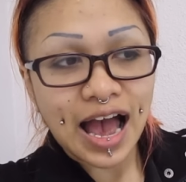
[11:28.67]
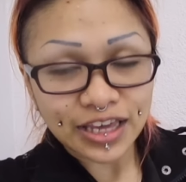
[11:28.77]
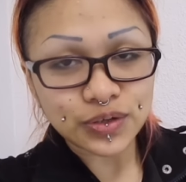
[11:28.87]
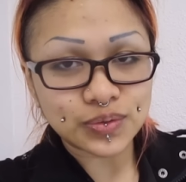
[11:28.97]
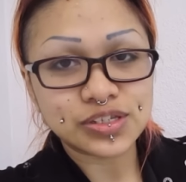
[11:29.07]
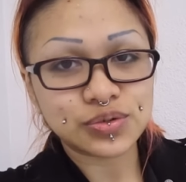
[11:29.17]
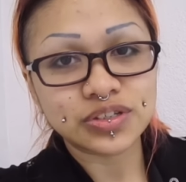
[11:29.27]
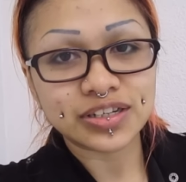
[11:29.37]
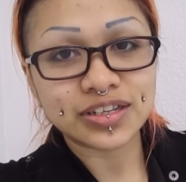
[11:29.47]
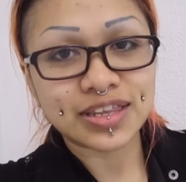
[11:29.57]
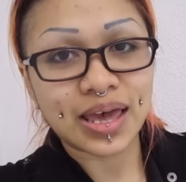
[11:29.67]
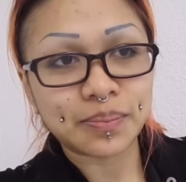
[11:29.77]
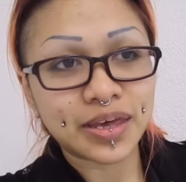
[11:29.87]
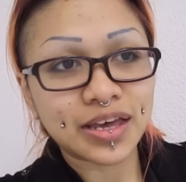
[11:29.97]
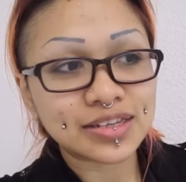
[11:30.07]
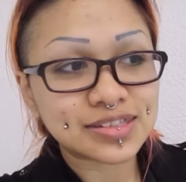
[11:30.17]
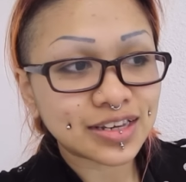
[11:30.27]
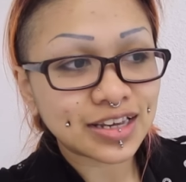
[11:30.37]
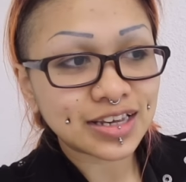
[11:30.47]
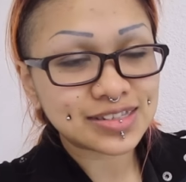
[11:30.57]
I use the real thing because
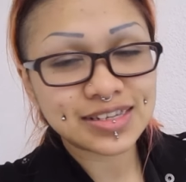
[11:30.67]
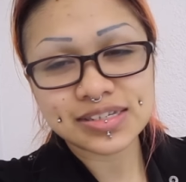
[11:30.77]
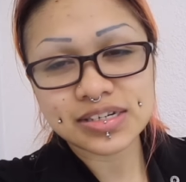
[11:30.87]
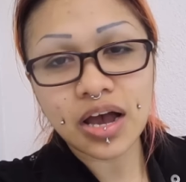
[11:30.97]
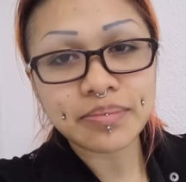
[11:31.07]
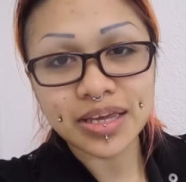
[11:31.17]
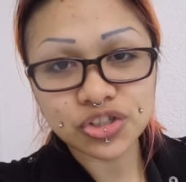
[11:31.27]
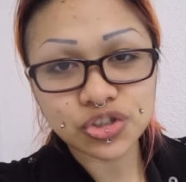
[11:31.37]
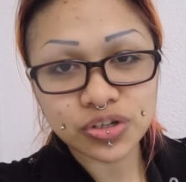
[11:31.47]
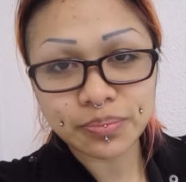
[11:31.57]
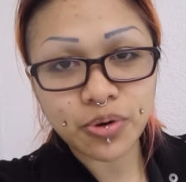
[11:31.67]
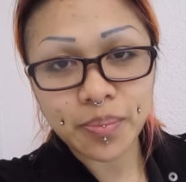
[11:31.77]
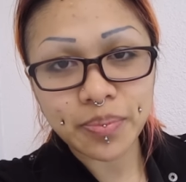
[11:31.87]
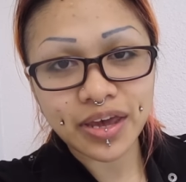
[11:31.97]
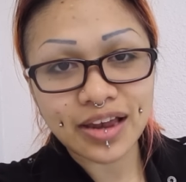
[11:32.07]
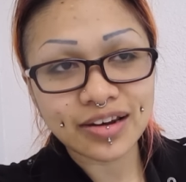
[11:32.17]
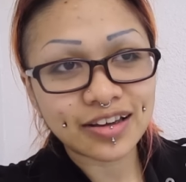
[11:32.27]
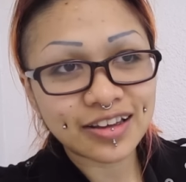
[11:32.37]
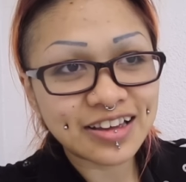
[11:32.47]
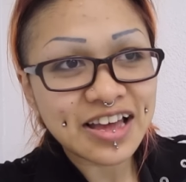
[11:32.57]
it's not mainstream propaganda.